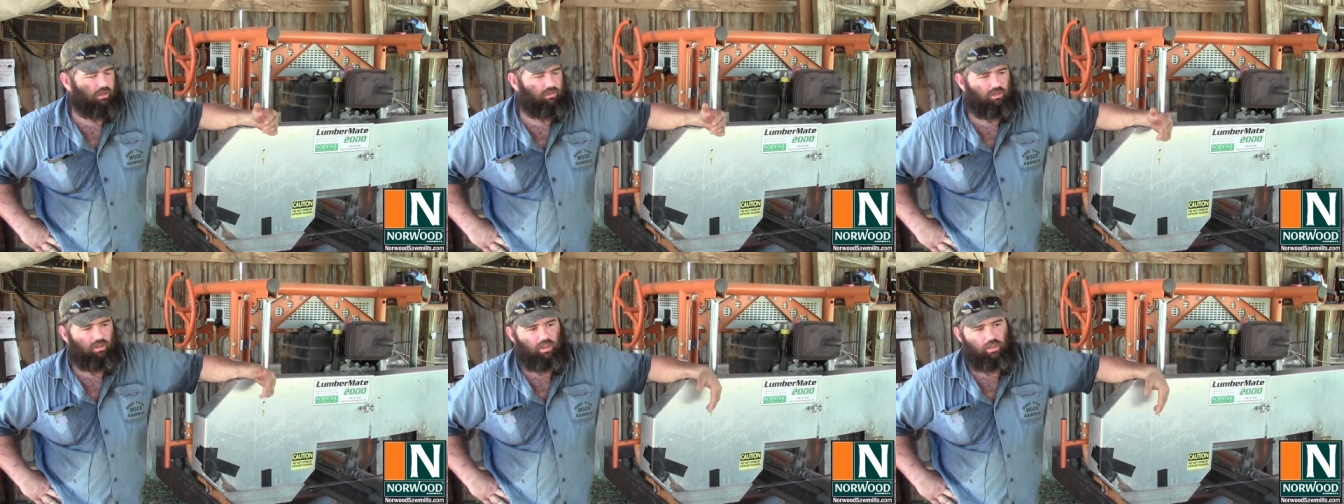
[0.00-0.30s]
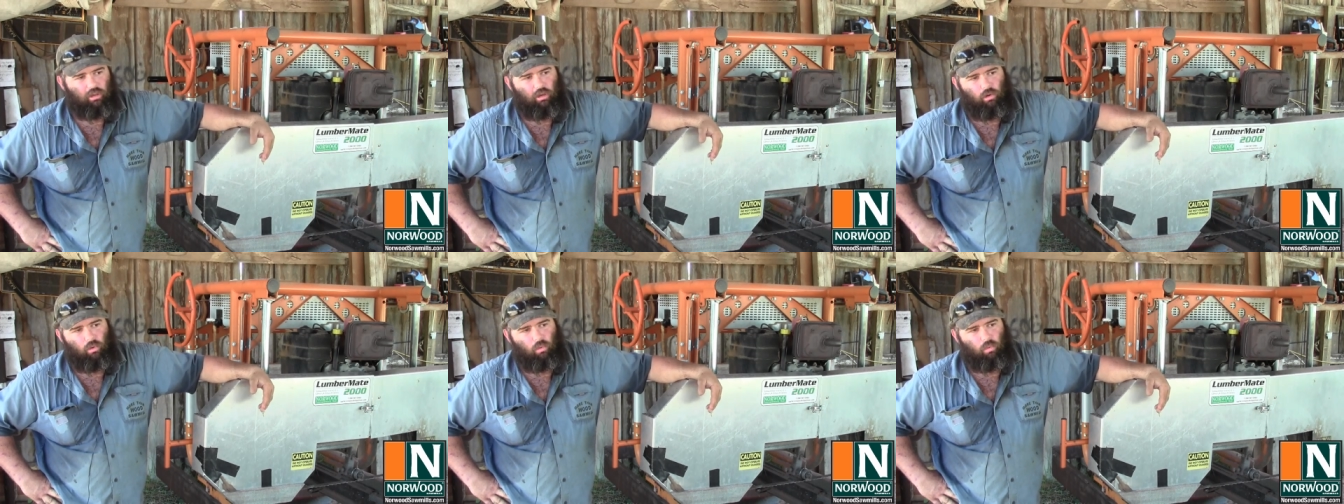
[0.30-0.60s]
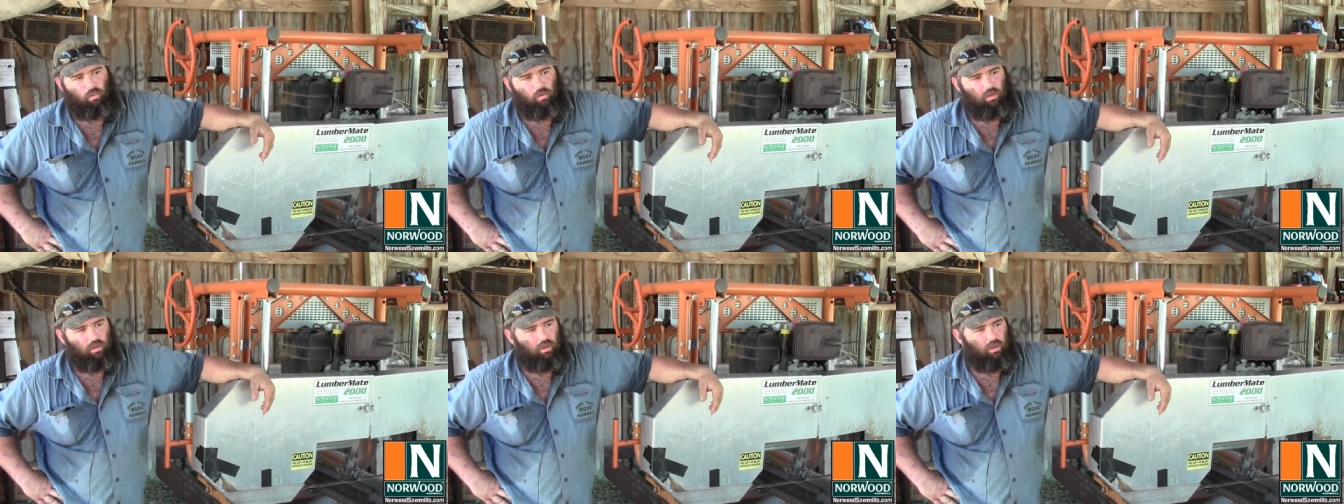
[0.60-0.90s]
I see
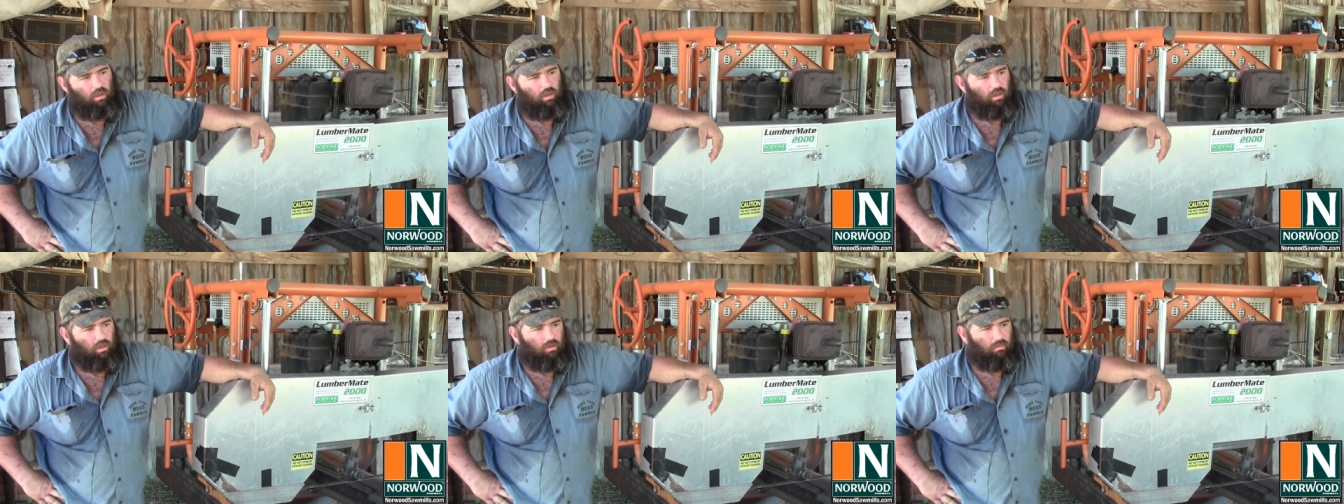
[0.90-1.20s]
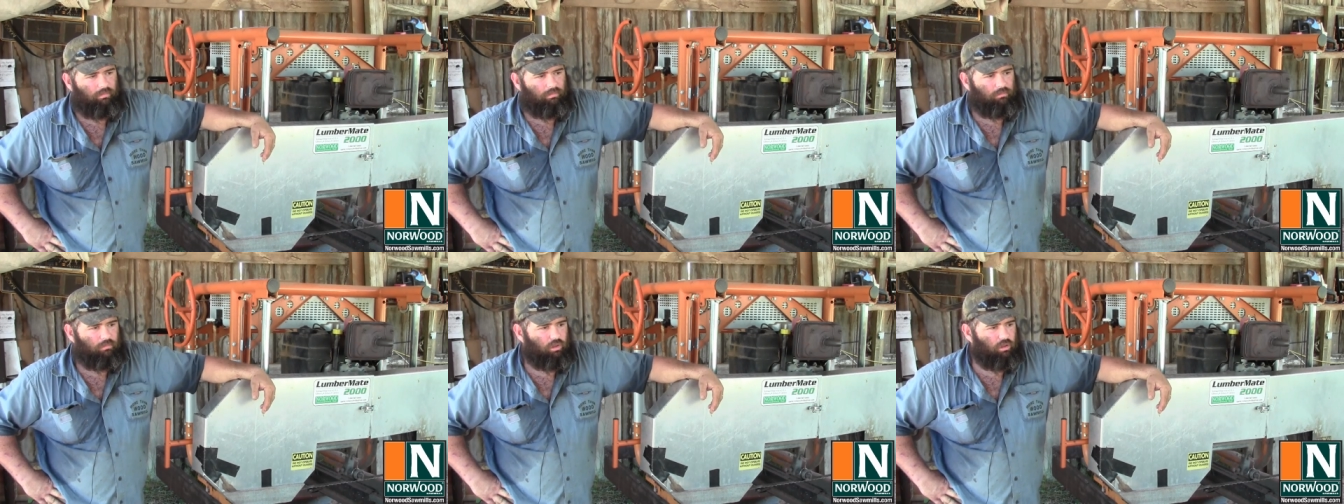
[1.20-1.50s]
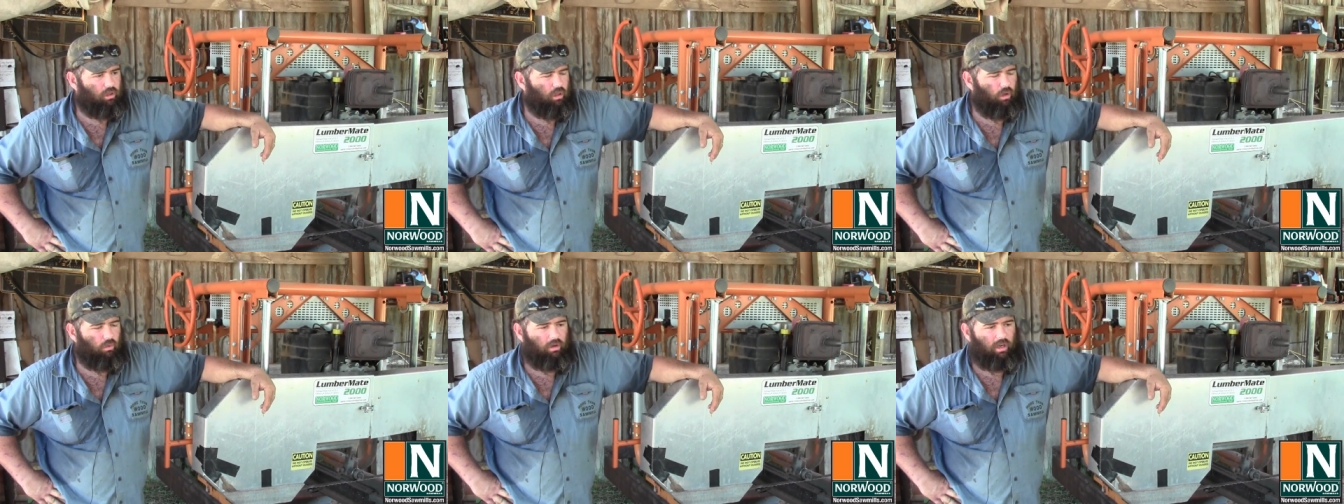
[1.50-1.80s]
no
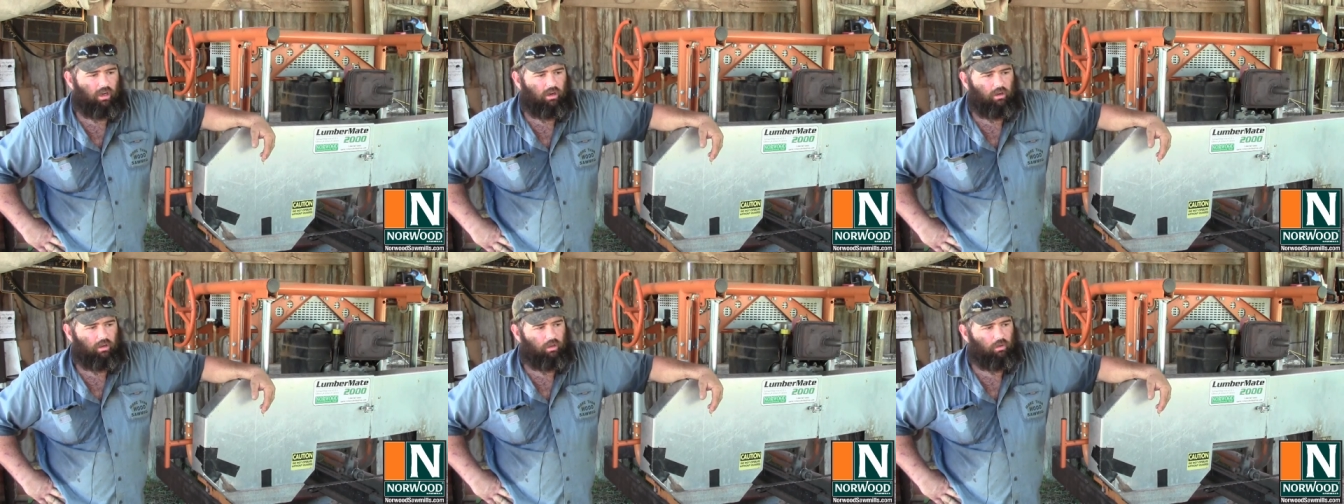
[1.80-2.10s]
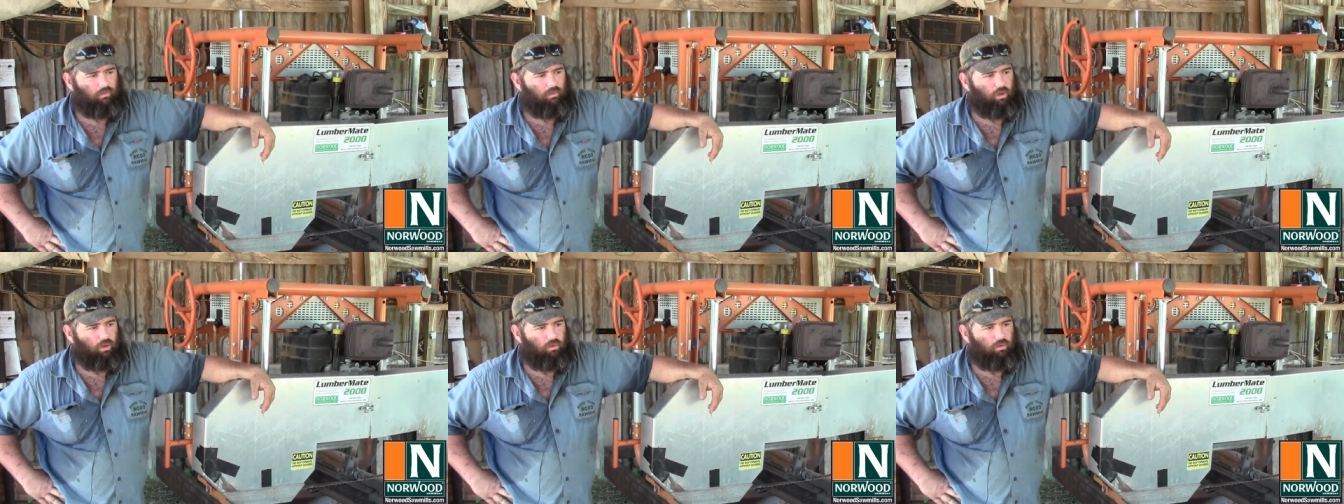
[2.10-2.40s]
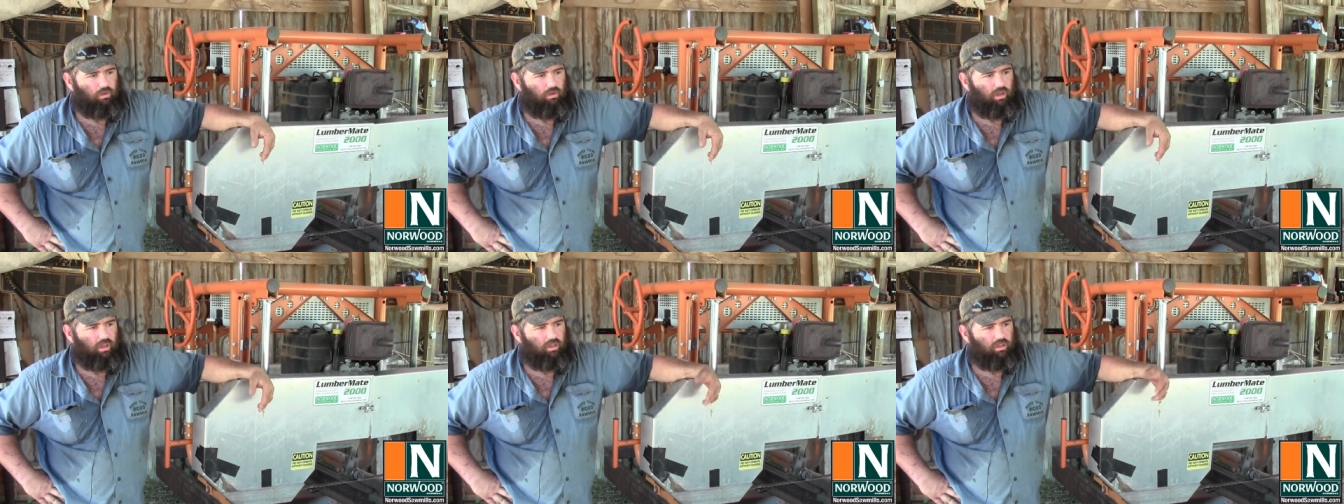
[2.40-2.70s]
slowdown in the
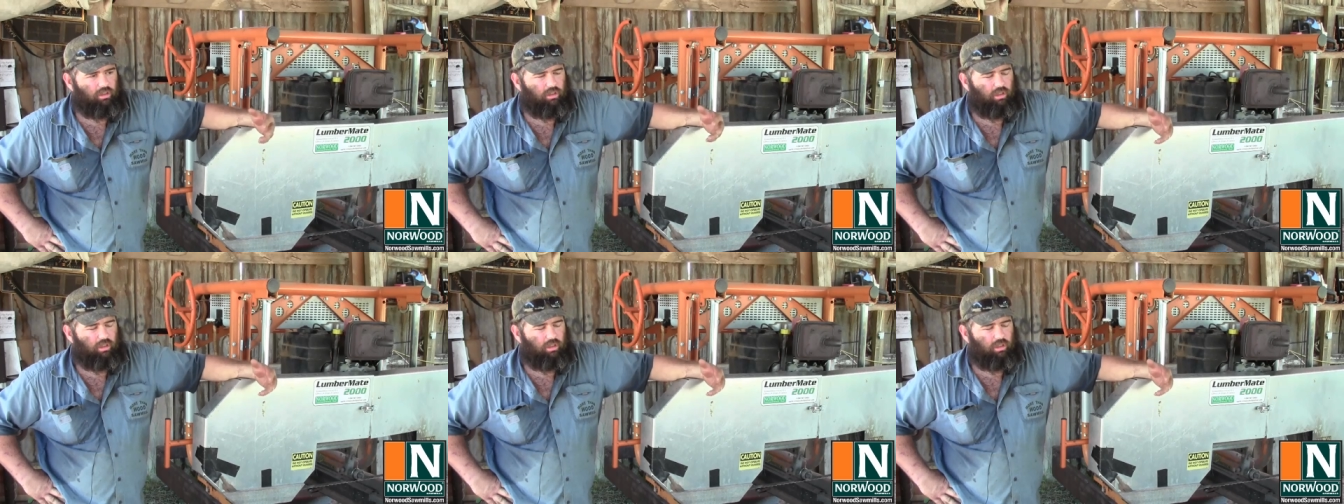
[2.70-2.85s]
future.